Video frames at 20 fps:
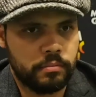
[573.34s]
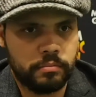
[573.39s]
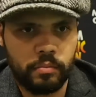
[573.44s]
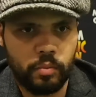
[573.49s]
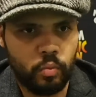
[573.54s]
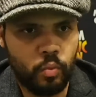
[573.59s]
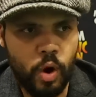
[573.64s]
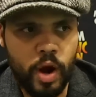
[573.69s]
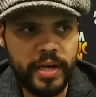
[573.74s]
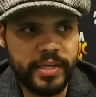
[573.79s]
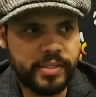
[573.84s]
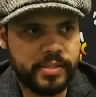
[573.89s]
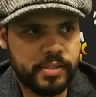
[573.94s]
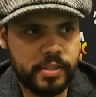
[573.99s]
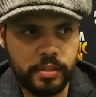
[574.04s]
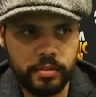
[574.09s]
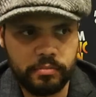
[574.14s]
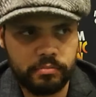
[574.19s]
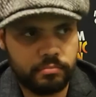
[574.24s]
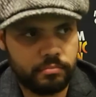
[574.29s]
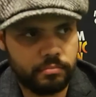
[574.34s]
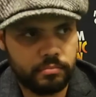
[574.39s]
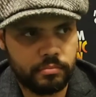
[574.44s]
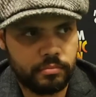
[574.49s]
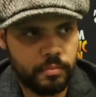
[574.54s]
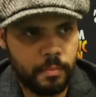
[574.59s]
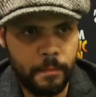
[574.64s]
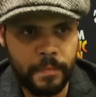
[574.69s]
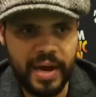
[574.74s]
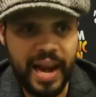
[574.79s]
white,
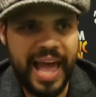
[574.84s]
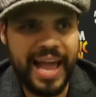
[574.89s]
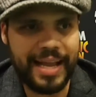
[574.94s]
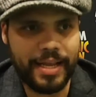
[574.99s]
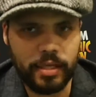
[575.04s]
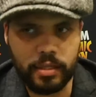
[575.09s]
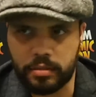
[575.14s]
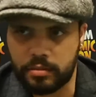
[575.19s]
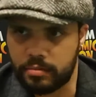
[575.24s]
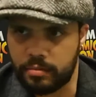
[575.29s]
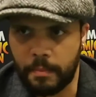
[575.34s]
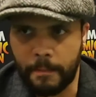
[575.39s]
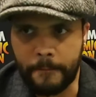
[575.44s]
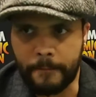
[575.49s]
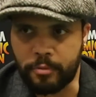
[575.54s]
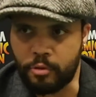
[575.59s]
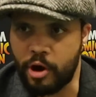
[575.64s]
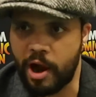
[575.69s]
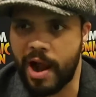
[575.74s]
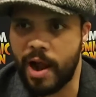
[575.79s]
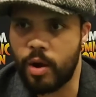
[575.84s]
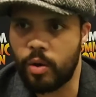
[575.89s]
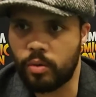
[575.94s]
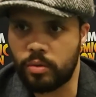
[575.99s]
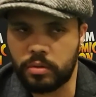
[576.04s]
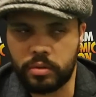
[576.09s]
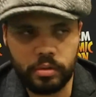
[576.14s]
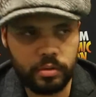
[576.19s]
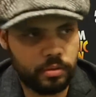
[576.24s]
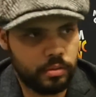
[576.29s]
black,
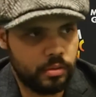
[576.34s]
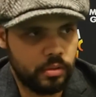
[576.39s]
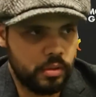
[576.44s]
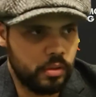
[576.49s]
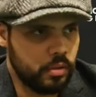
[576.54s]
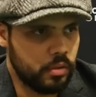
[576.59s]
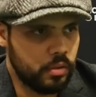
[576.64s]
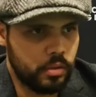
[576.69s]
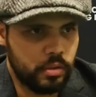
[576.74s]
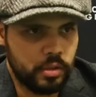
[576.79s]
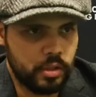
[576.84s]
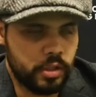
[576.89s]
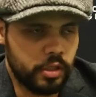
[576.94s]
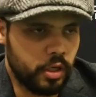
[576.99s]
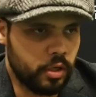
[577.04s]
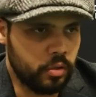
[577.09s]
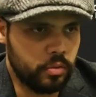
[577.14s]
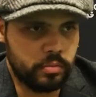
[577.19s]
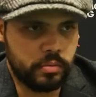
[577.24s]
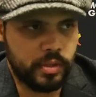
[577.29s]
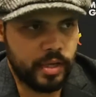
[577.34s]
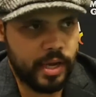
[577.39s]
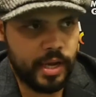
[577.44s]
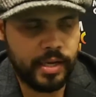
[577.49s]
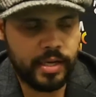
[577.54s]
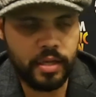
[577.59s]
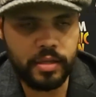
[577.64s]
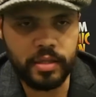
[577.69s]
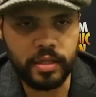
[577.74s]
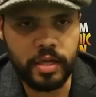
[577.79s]
brown,
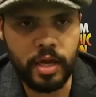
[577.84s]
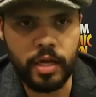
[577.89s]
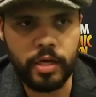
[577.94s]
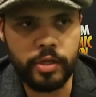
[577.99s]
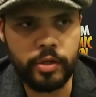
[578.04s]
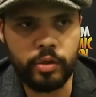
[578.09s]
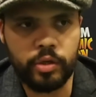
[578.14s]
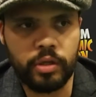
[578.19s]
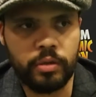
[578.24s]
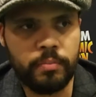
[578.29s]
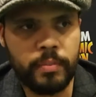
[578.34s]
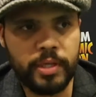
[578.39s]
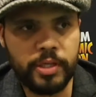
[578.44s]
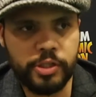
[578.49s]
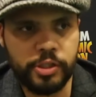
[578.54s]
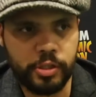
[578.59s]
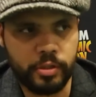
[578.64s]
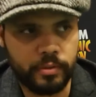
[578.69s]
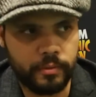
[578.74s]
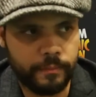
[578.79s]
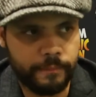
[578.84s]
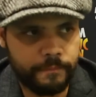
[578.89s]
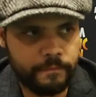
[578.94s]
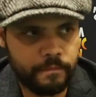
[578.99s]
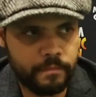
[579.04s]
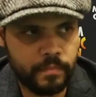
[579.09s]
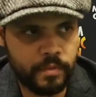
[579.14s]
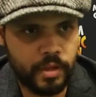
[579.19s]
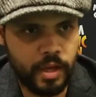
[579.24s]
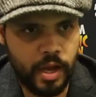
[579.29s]
any other colour you can mention
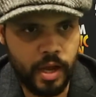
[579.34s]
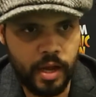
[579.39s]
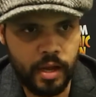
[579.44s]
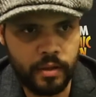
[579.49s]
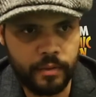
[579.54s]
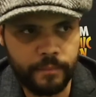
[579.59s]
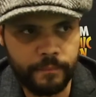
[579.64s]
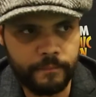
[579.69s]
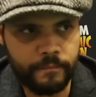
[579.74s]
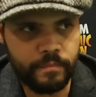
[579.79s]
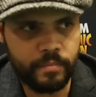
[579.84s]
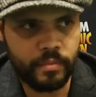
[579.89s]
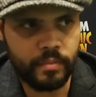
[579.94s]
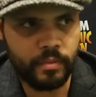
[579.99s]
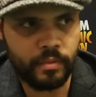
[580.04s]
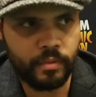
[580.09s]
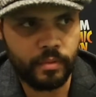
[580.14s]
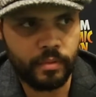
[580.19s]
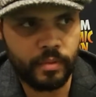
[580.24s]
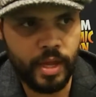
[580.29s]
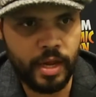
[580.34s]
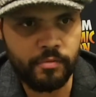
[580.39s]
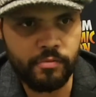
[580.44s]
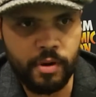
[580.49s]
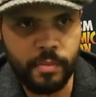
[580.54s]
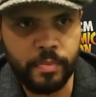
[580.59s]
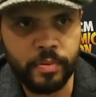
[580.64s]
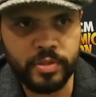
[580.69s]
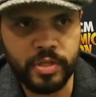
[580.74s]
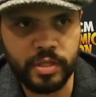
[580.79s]
that
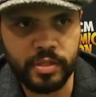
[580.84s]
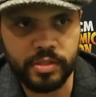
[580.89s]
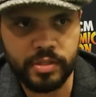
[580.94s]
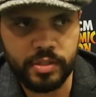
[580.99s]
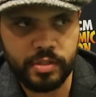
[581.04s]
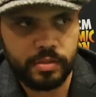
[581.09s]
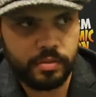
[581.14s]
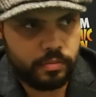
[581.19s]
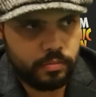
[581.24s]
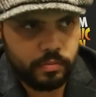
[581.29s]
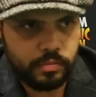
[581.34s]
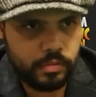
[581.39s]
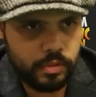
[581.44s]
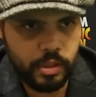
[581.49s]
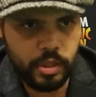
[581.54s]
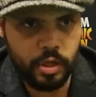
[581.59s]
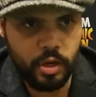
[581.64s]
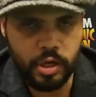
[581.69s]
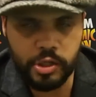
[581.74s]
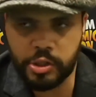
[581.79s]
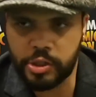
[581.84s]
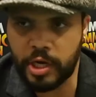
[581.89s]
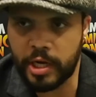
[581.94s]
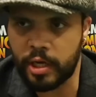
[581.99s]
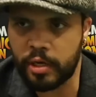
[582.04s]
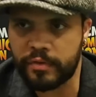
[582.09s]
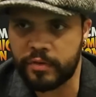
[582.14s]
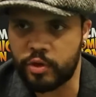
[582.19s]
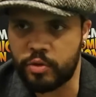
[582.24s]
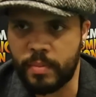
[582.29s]
represents, a
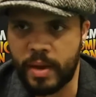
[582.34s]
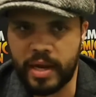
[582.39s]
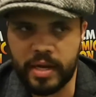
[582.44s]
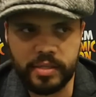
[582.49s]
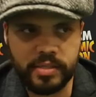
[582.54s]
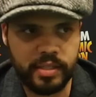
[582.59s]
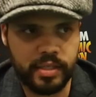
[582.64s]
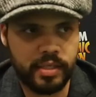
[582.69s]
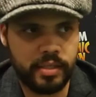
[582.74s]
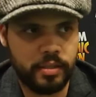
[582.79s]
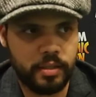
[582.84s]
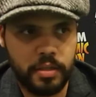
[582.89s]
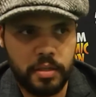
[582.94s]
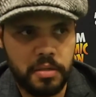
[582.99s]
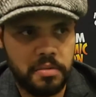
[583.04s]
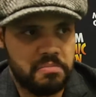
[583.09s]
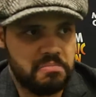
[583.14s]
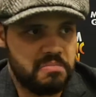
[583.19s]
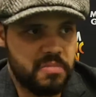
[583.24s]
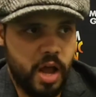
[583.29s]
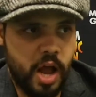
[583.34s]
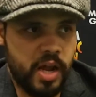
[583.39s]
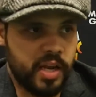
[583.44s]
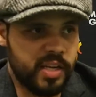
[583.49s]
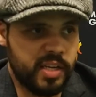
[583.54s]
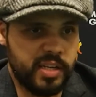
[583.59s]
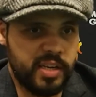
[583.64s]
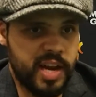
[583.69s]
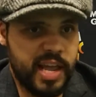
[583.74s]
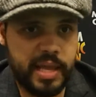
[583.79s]
shade of humanity. I
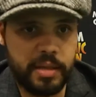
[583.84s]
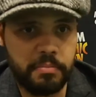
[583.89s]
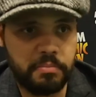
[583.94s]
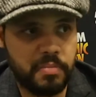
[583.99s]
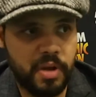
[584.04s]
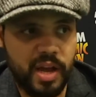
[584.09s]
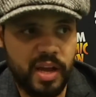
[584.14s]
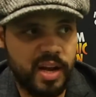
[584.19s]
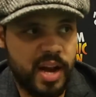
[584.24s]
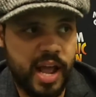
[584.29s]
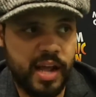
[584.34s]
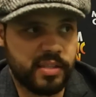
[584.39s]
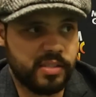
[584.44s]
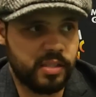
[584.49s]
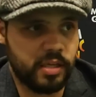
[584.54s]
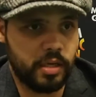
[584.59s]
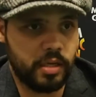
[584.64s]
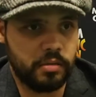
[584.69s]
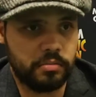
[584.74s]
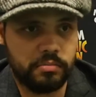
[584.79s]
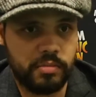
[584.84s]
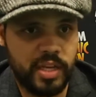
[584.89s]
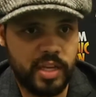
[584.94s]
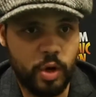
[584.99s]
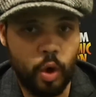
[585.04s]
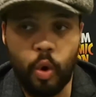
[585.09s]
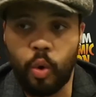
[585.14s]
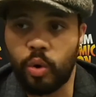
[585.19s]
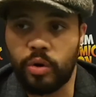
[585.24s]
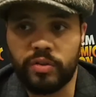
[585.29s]
can name an actor in
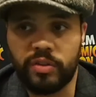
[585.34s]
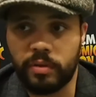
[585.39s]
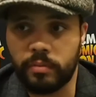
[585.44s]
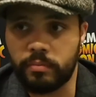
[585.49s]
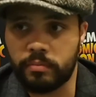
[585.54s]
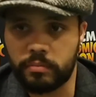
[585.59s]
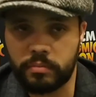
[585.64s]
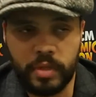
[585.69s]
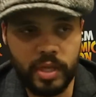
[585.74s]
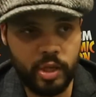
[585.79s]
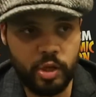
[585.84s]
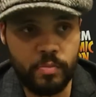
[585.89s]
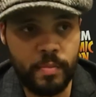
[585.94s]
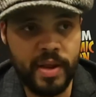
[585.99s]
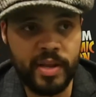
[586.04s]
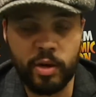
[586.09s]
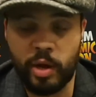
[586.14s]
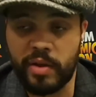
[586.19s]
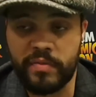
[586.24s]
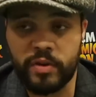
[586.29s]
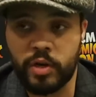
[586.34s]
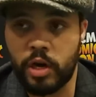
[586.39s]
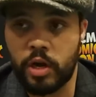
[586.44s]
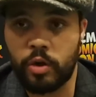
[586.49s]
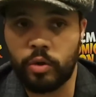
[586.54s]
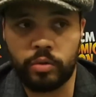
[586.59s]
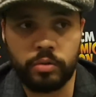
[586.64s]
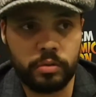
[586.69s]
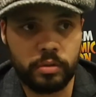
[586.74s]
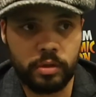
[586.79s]
all of them that you may not even
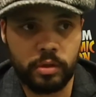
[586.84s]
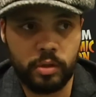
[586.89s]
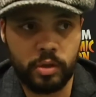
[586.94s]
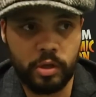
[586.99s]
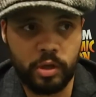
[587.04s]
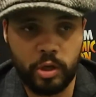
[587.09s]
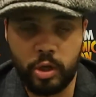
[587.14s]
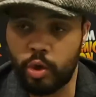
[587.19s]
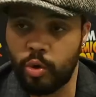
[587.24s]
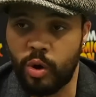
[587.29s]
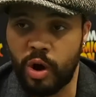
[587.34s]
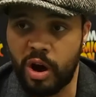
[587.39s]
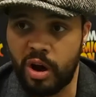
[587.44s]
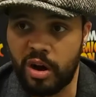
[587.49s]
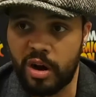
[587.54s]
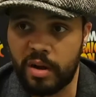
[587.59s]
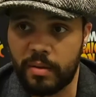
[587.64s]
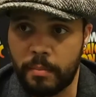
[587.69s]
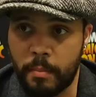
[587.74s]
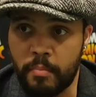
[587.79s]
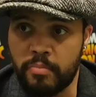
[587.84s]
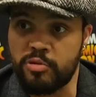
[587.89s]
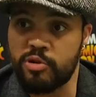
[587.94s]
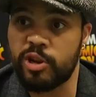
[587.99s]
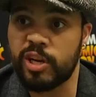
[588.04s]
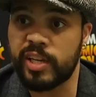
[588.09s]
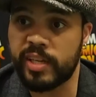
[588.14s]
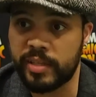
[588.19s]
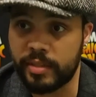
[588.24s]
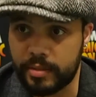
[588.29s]
know who are
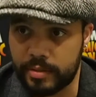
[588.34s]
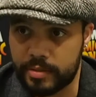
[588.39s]
brilliant